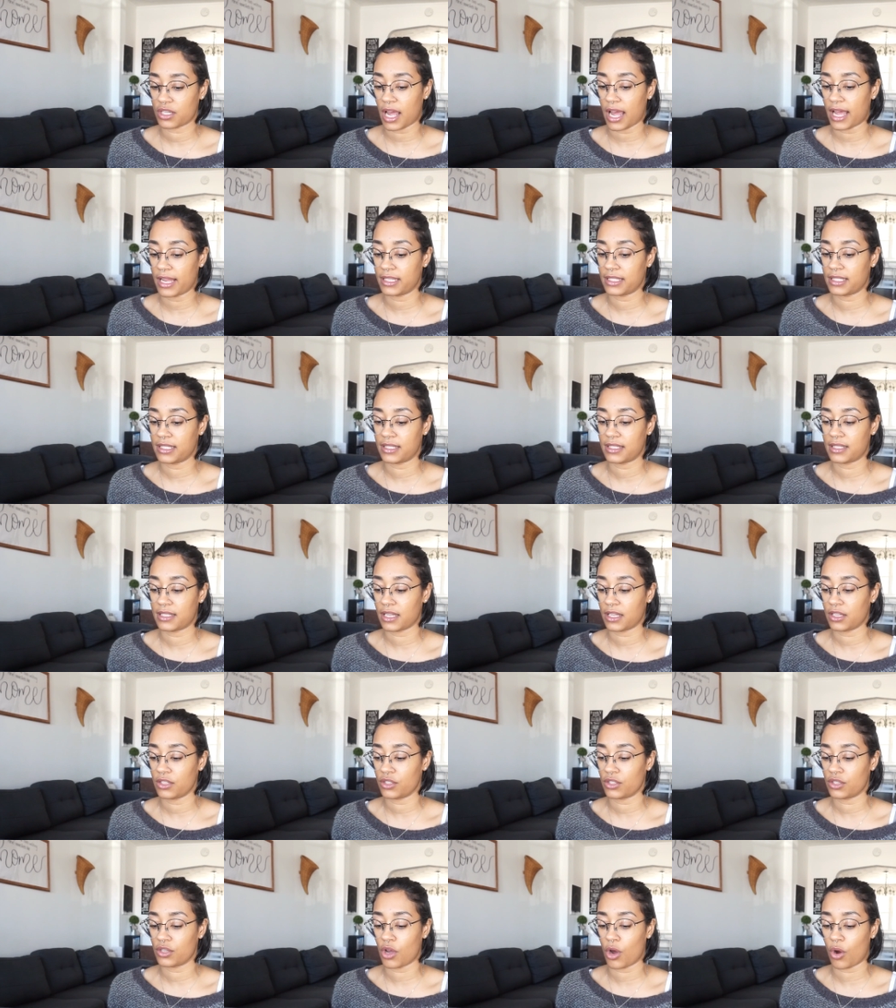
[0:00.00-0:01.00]
I
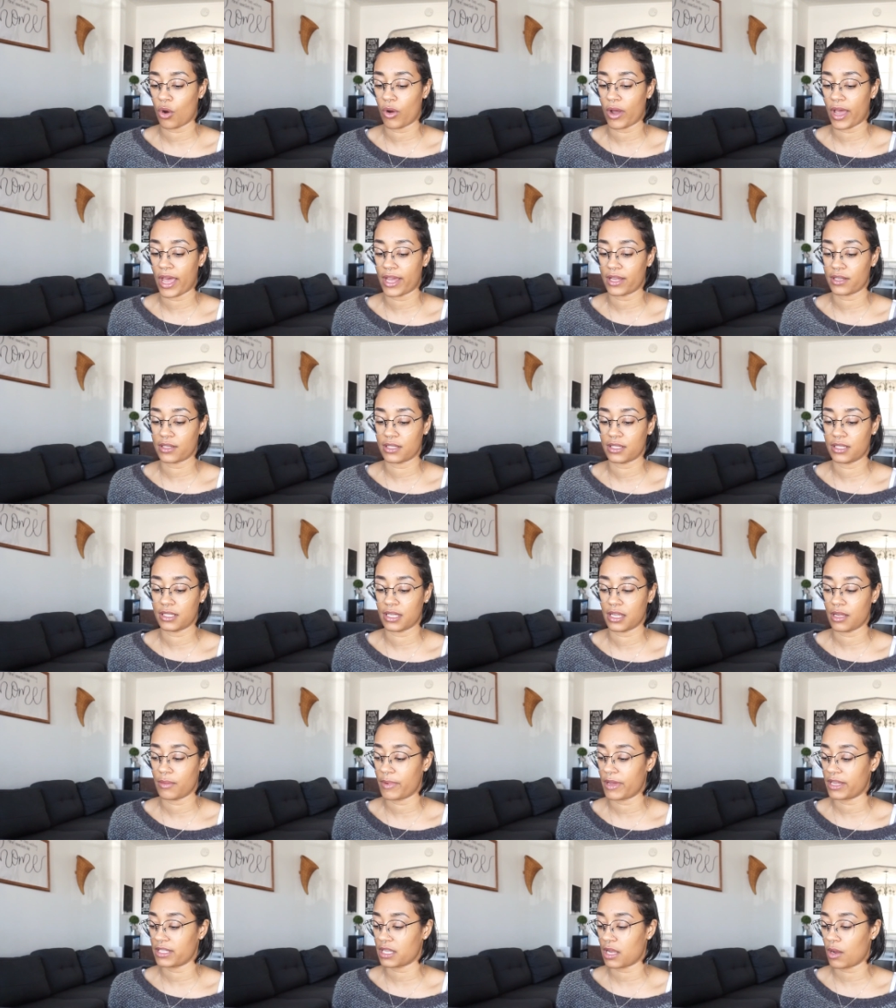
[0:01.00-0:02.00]
didn't go as
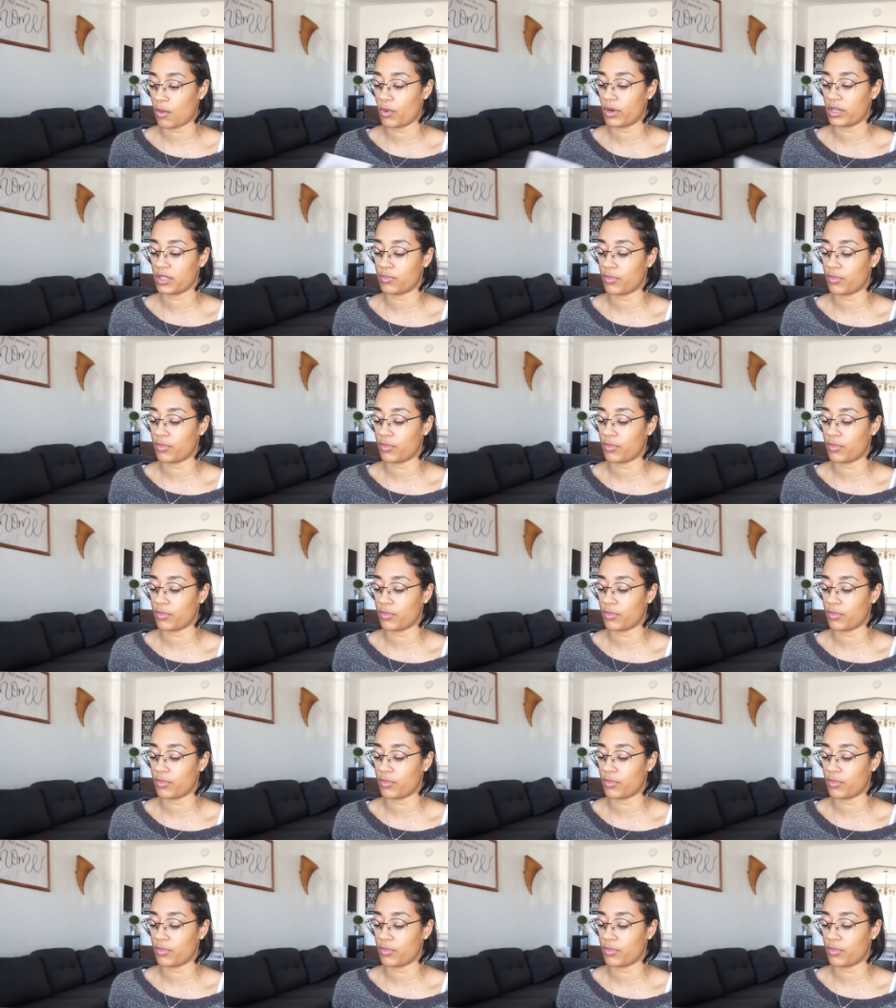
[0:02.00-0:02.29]
deep as I was